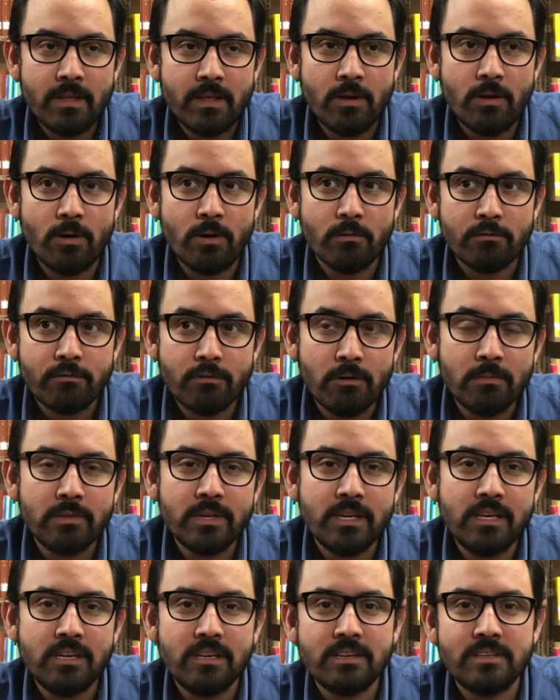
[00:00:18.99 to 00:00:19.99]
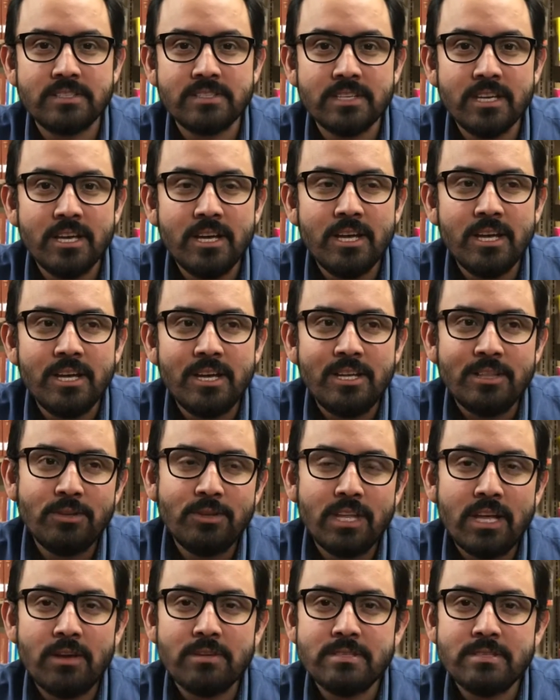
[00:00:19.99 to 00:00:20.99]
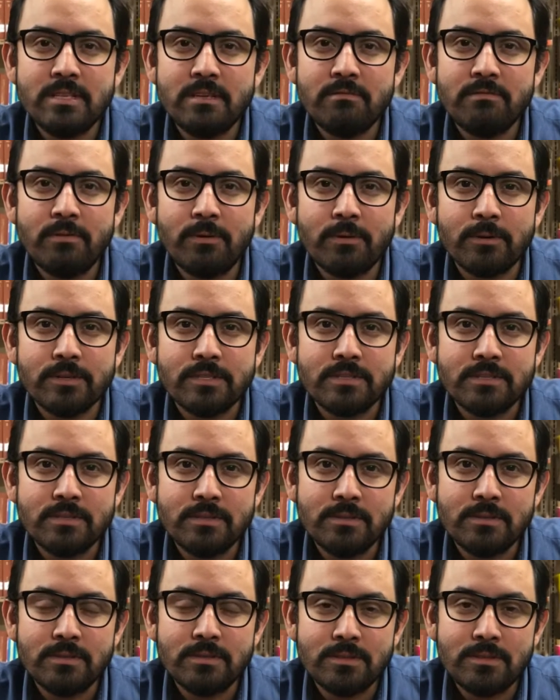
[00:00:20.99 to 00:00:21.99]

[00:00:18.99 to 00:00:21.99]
or from the years 2004 to